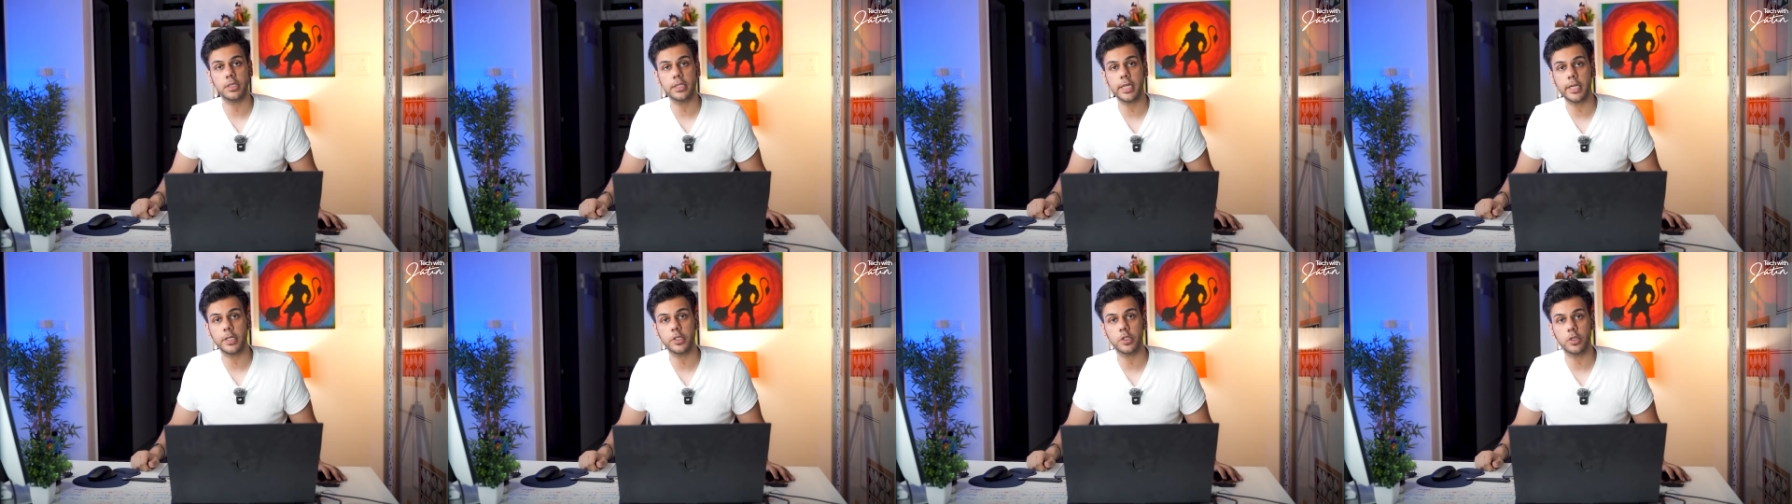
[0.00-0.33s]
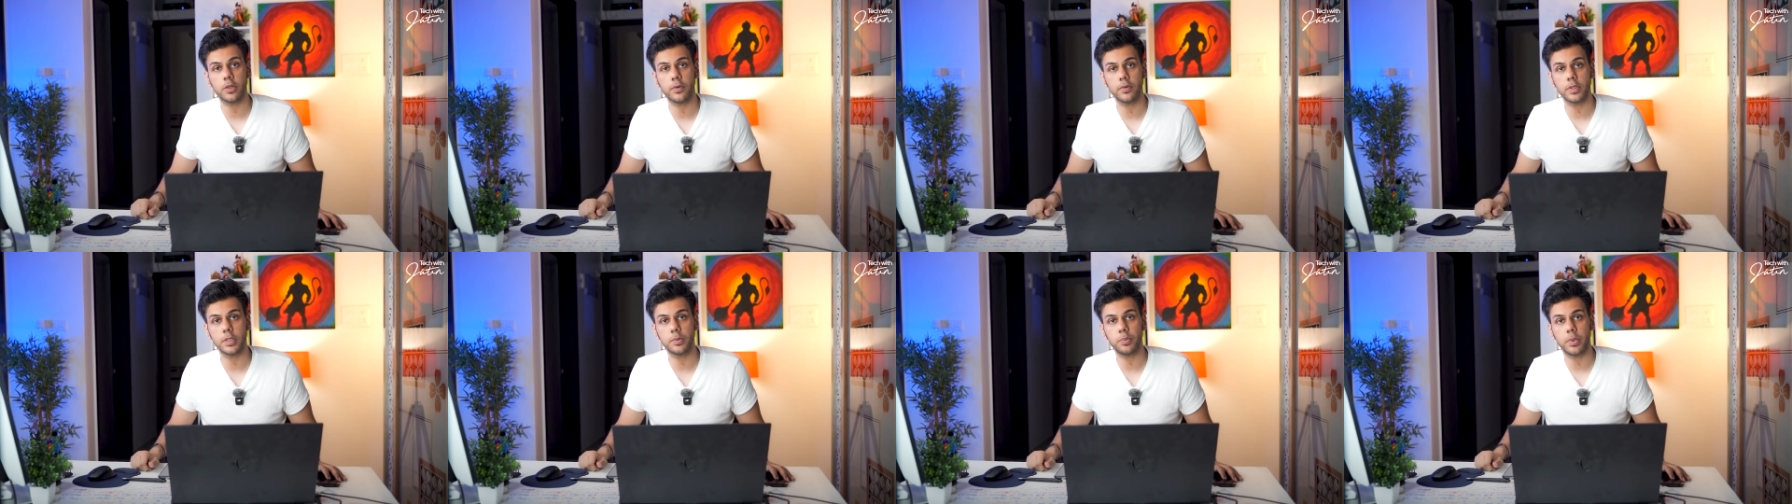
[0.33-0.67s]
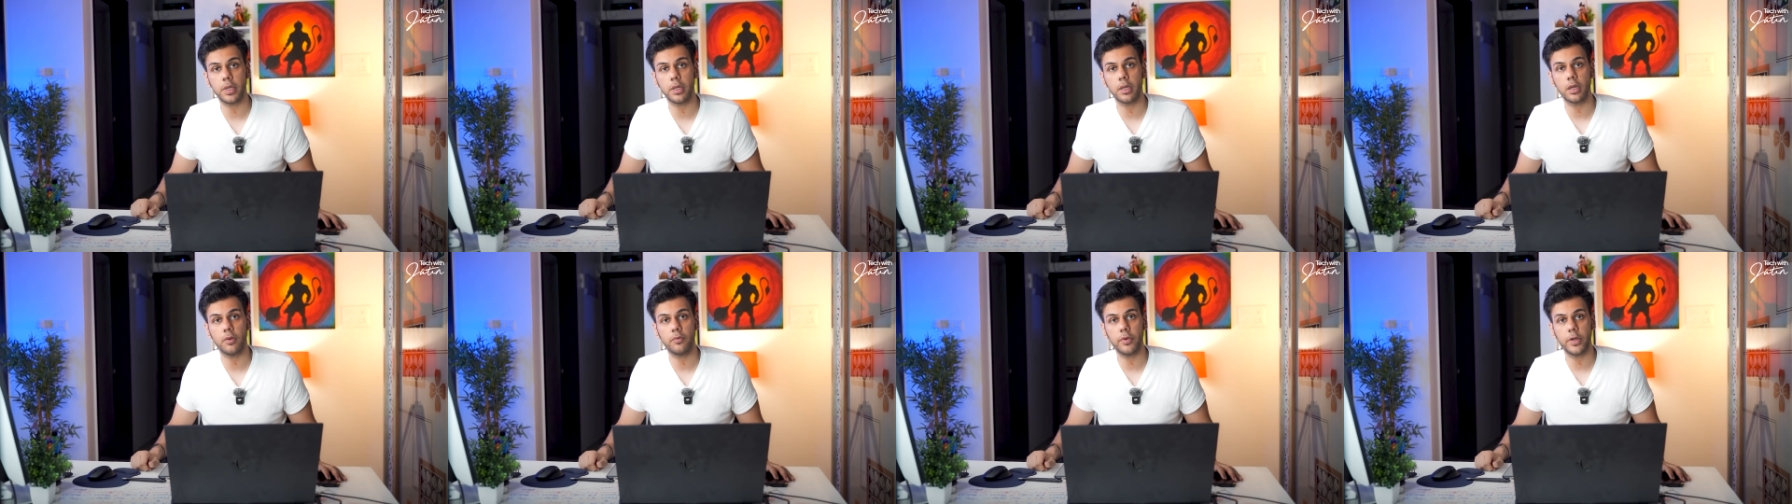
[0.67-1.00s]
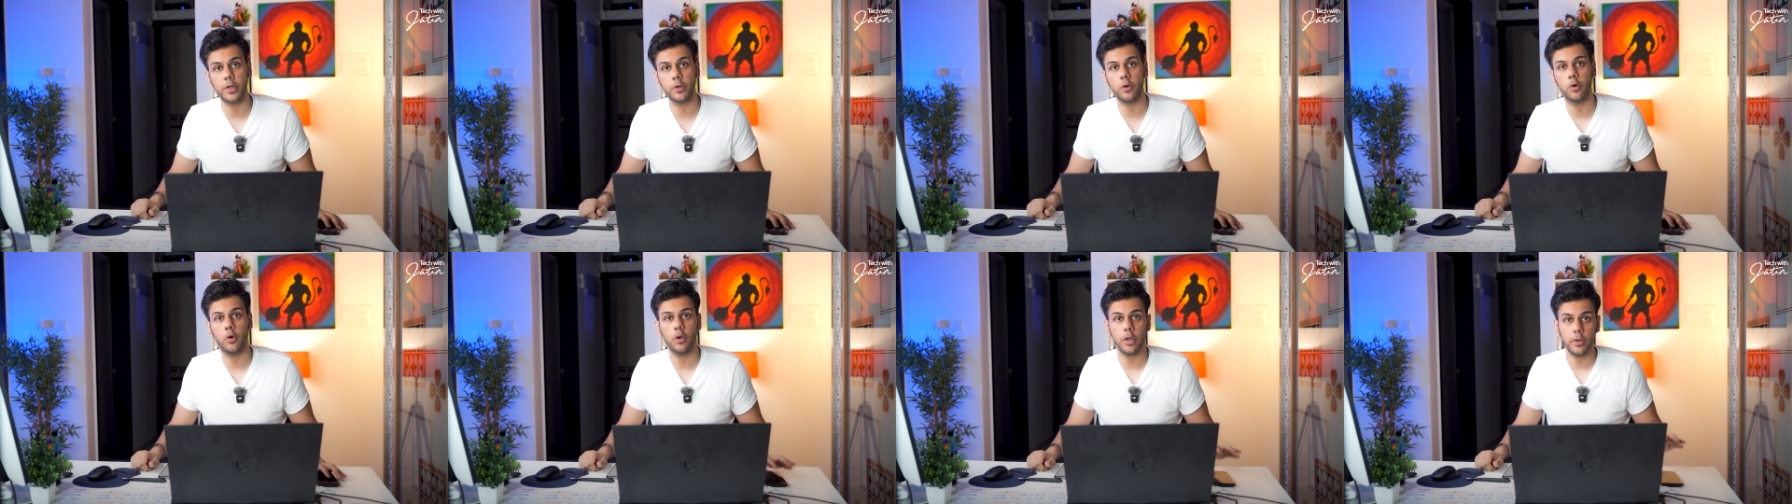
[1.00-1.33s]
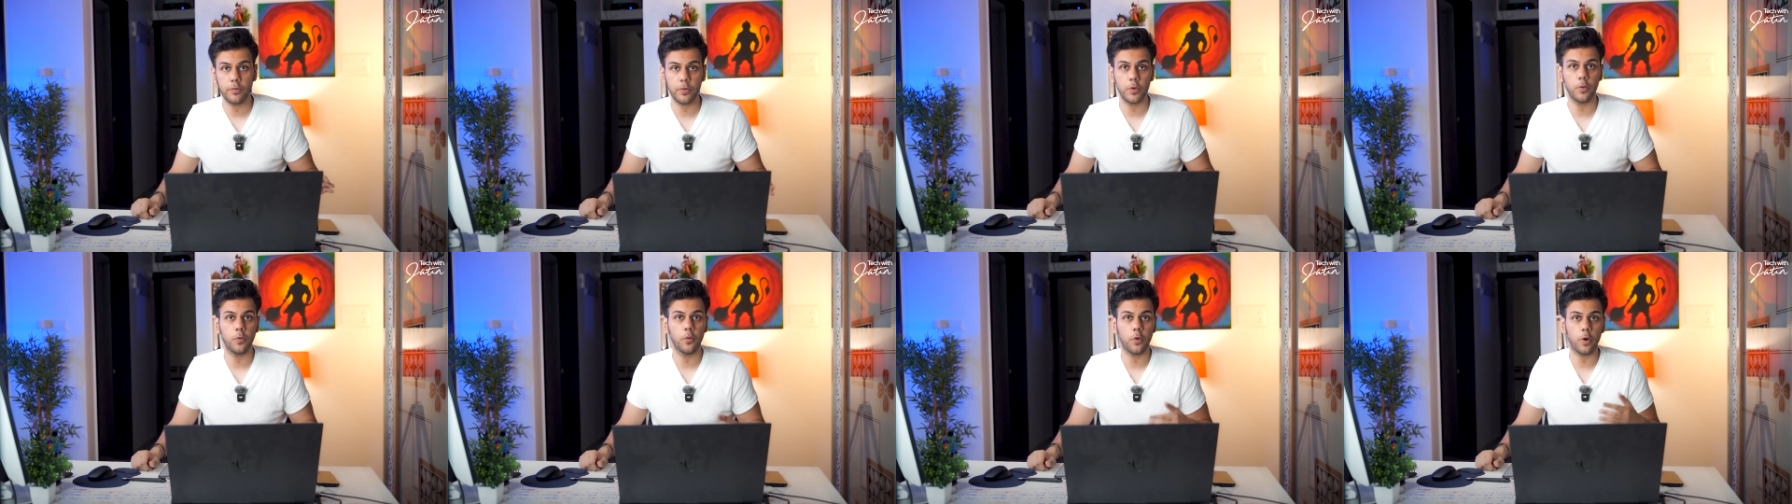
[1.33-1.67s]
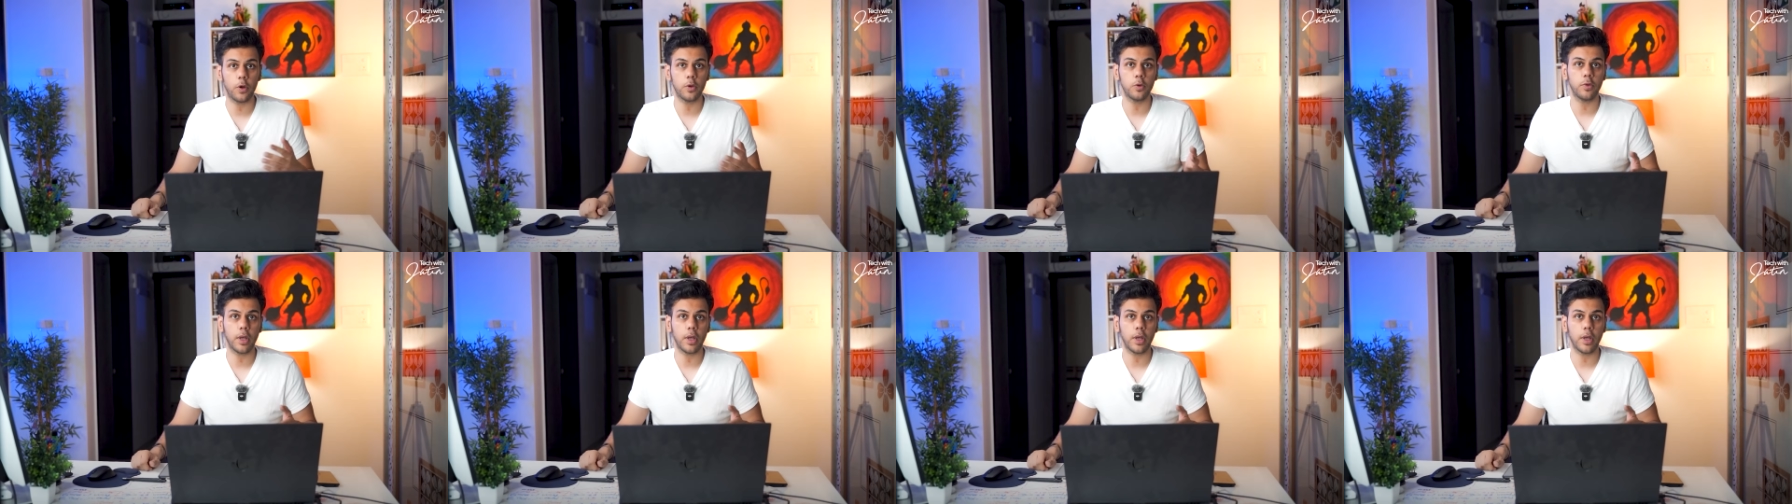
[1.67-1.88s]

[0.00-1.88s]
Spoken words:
section of this particular video if you want